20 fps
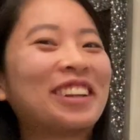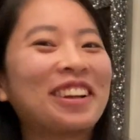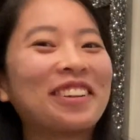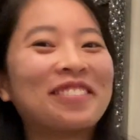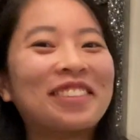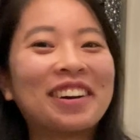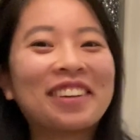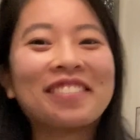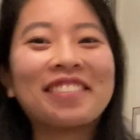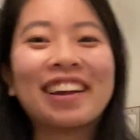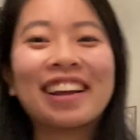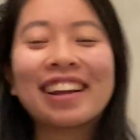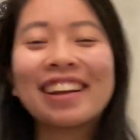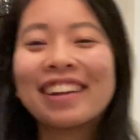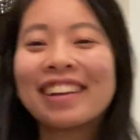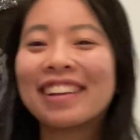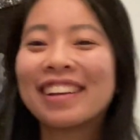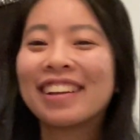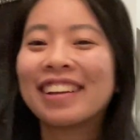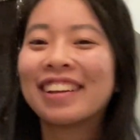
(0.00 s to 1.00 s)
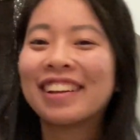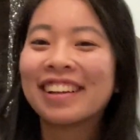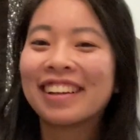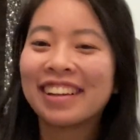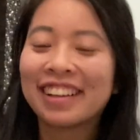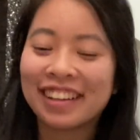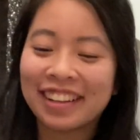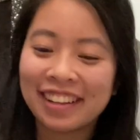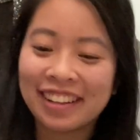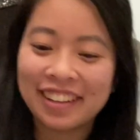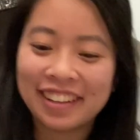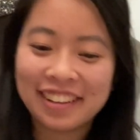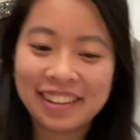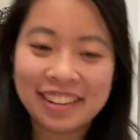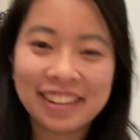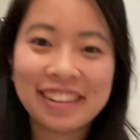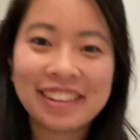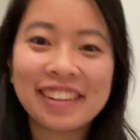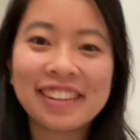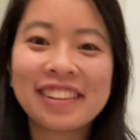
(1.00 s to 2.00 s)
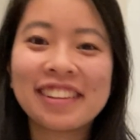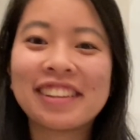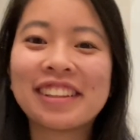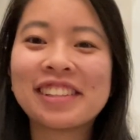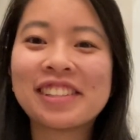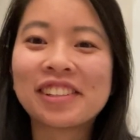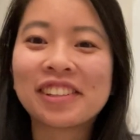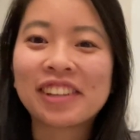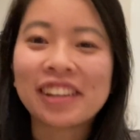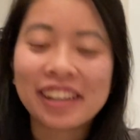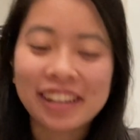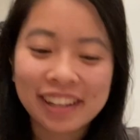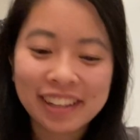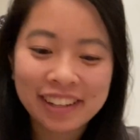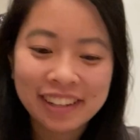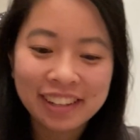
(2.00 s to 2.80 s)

a mukbang. is manina. That's okay.